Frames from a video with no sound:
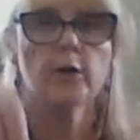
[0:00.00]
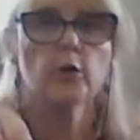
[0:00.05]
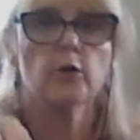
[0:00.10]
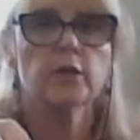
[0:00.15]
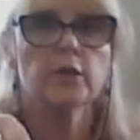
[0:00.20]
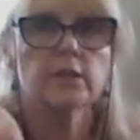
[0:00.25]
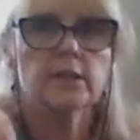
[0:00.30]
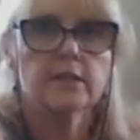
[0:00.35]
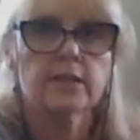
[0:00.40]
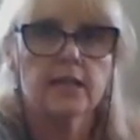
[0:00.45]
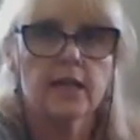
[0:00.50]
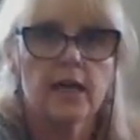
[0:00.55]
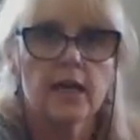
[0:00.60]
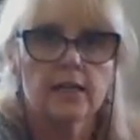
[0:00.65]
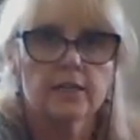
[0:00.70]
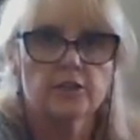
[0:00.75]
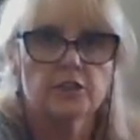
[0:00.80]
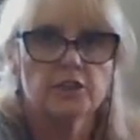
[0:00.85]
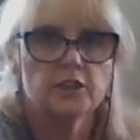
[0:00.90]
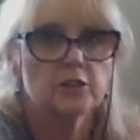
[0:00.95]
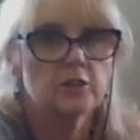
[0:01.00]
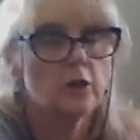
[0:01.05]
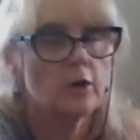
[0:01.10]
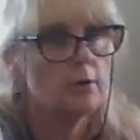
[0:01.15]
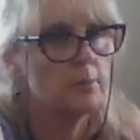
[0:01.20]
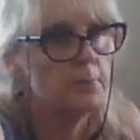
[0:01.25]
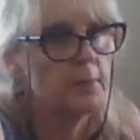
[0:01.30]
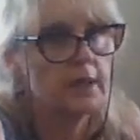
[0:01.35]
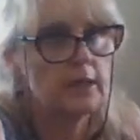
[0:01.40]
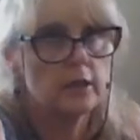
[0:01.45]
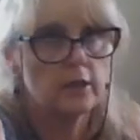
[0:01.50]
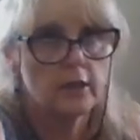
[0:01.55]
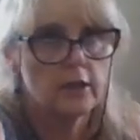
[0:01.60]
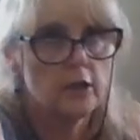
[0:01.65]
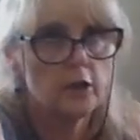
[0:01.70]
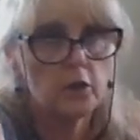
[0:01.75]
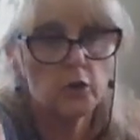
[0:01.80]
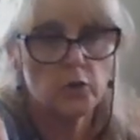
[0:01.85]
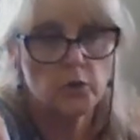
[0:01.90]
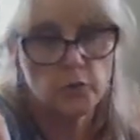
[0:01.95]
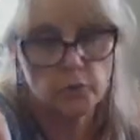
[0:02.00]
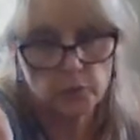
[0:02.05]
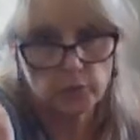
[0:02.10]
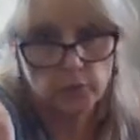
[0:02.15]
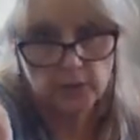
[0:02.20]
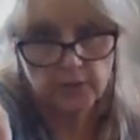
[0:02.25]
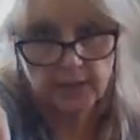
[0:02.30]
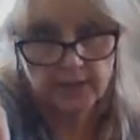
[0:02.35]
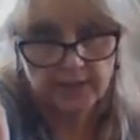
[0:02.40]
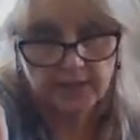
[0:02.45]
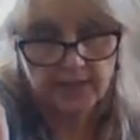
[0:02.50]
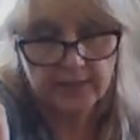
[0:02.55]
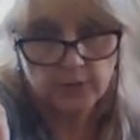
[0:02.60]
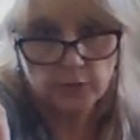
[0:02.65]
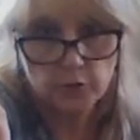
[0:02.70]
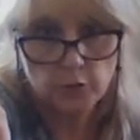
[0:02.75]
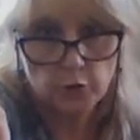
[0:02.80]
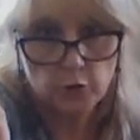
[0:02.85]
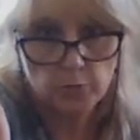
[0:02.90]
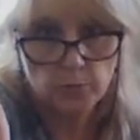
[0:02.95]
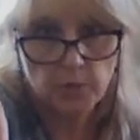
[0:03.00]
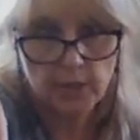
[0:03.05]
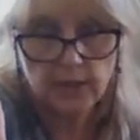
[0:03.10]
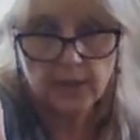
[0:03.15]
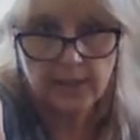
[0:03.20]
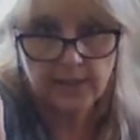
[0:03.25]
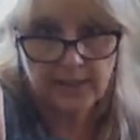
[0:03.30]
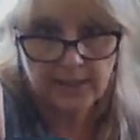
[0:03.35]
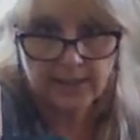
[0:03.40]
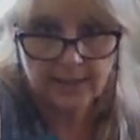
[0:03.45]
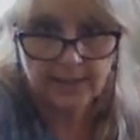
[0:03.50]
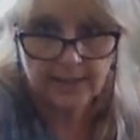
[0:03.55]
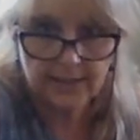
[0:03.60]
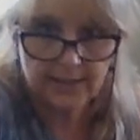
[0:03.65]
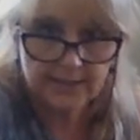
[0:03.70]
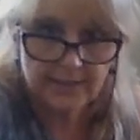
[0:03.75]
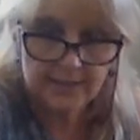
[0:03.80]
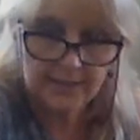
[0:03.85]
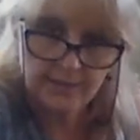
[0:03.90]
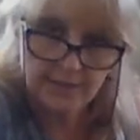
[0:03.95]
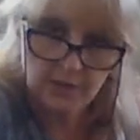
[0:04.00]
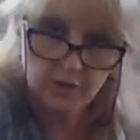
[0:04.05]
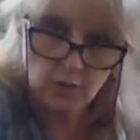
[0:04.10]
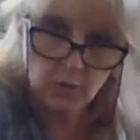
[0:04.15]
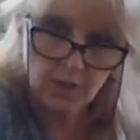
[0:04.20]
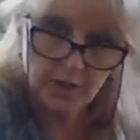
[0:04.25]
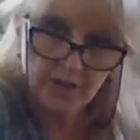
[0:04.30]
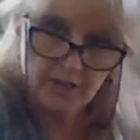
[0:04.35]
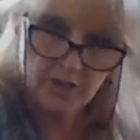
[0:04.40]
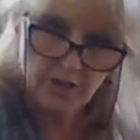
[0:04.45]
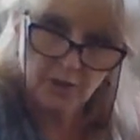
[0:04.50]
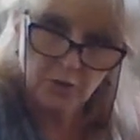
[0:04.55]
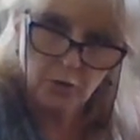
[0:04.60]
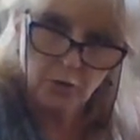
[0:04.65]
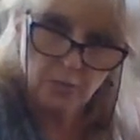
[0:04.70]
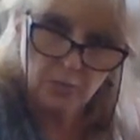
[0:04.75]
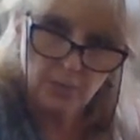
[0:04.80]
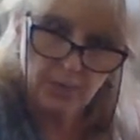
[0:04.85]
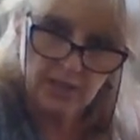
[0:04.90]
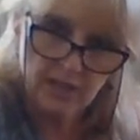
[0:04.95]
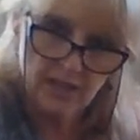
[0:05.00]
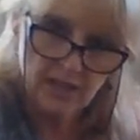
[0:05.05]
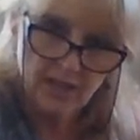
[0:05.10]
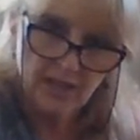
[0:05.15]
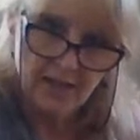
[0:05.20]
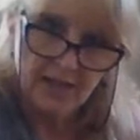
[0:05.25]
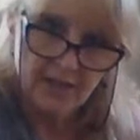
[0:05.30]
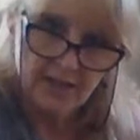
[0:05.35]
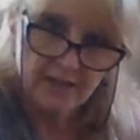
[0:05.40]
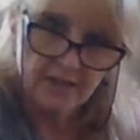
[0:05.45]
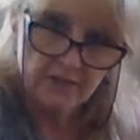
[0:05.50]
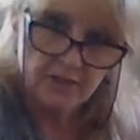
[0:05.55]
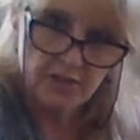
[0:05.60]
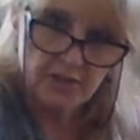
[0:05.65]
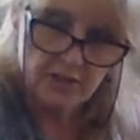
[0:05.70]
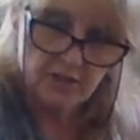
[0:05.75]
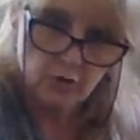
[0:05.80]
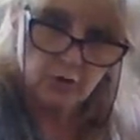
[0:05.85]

look at the scars she's got. I mean, I know they're tattoos, but in this situation it could be she's